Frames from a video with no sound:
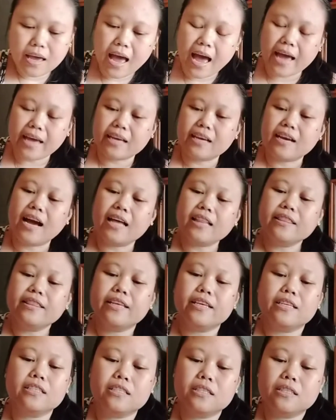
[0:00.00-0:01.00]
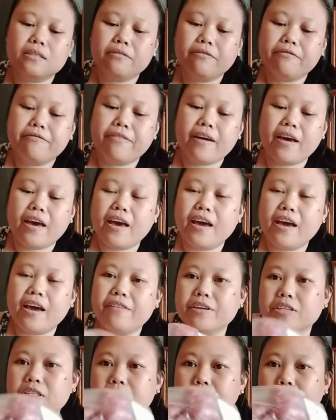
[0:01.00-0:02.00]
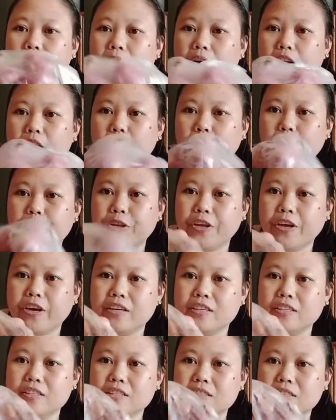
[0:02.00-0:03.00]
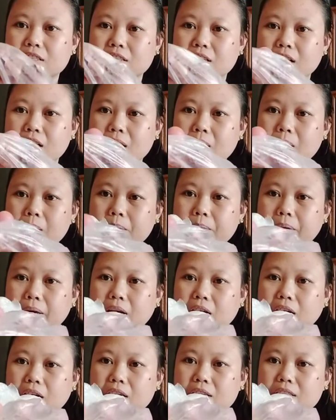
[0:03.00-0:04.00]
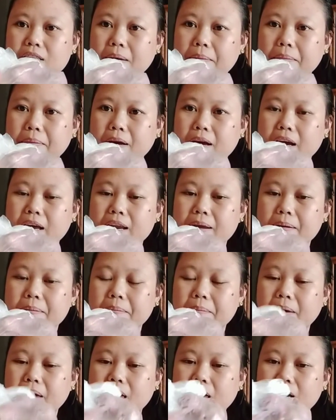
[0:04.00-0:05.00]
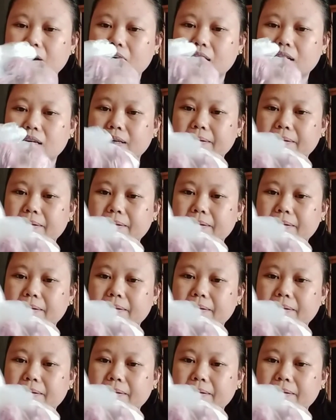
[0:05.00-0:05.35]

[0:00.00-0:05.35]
I got this very small onions because I'm gonna make